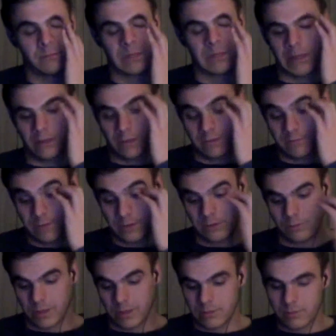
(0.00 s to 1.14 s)
I don't even know
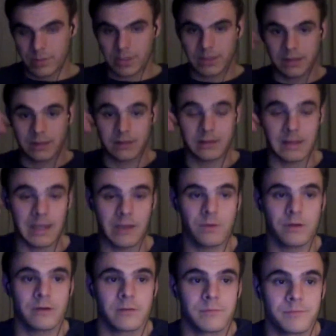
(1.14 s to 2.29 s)
what, but they
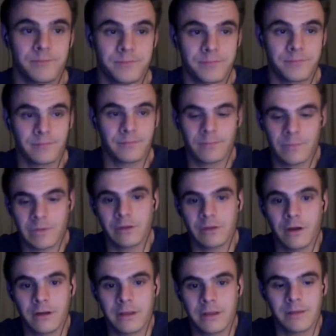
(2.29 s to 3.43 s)
were
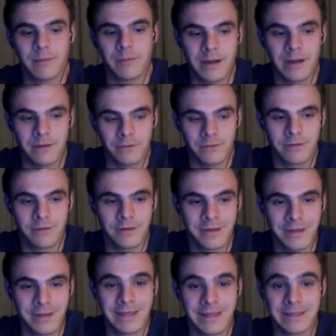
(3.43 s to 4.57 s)
talking about
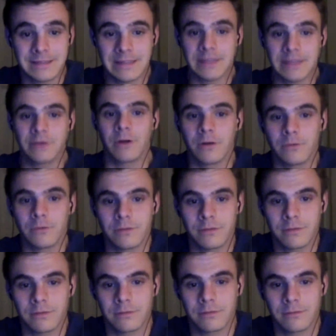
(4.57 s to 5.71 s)
degrowth.